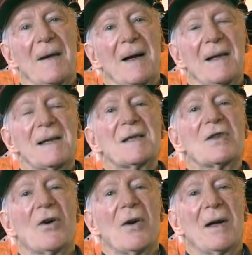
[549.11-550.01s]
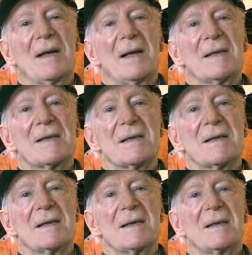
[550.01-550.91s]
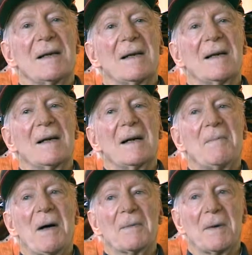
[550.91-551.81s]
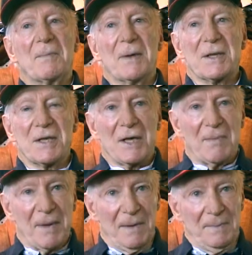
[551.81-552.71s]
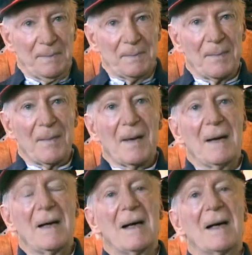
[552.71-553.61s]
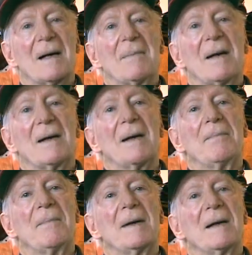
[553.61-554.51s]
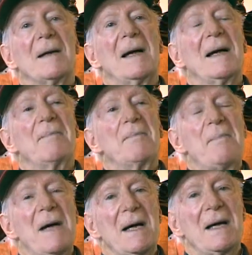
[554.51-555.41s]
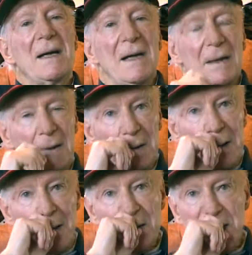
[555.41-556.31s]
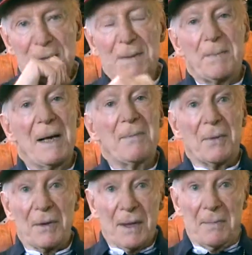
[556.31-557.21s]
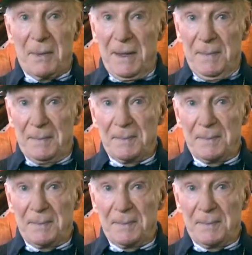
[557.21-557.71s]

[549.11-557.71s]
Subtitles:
And this story is about British Columbia and about a big international paper company